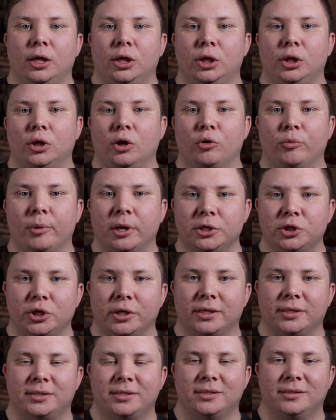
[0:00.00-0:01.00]
low
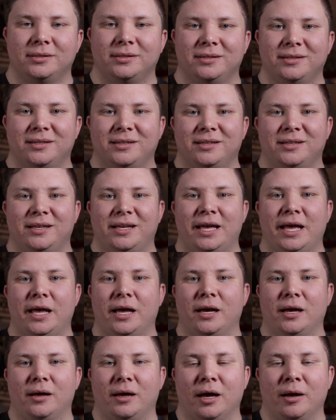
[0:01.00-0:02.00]
budget,
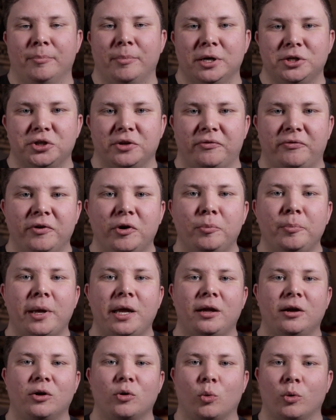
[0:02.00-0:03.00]
a budget
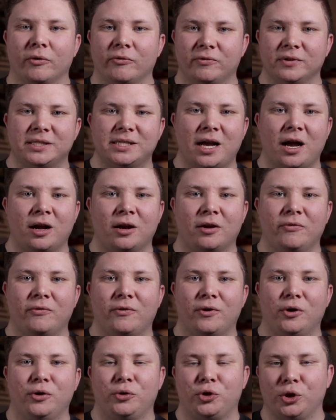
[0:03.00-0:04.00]
filmmaker or
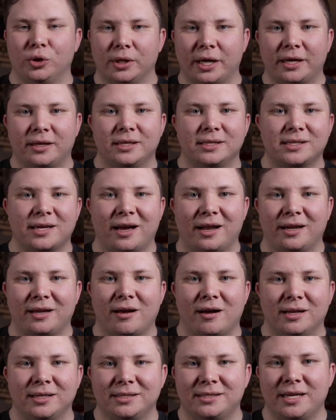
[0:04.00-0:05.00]
photographer, you like this kind of
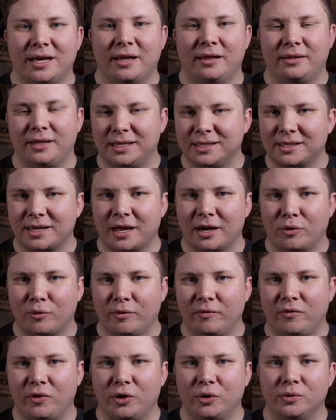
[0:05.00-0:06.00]
content, these kind of
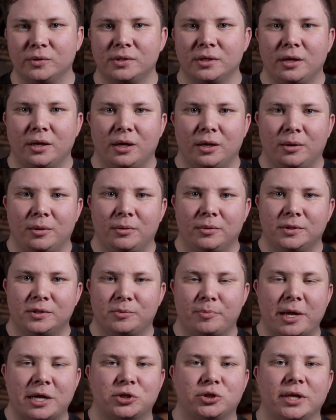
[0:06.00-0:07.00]
reviews,
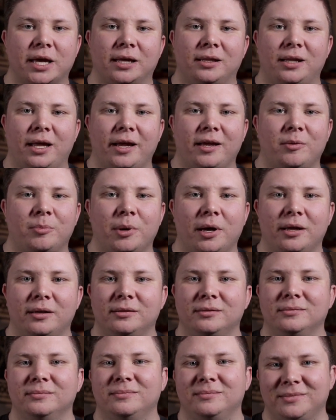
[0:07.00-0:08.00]
smash that like
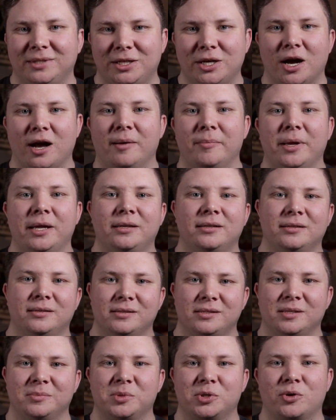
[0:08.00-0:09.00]
button, comment,
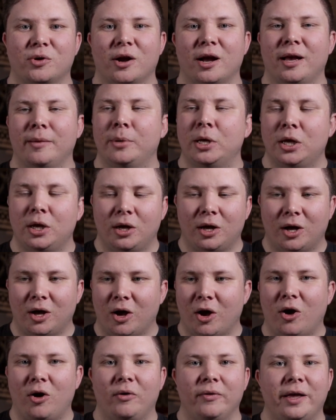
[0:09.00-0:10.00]
subscribe,
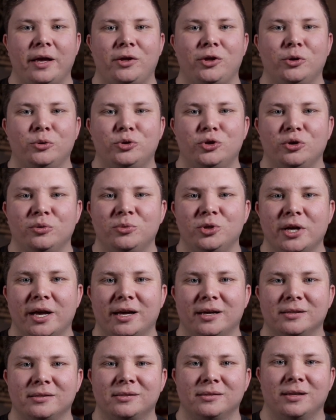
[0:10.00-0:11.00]
all that YouTube
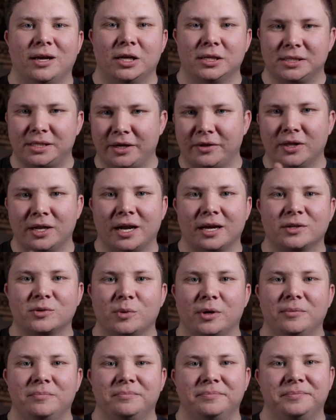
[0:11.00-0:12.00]
jazz. I'll see you in the next
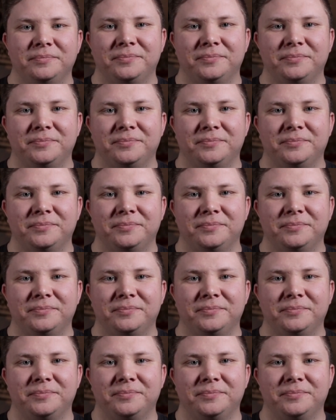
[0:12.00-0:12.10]
one.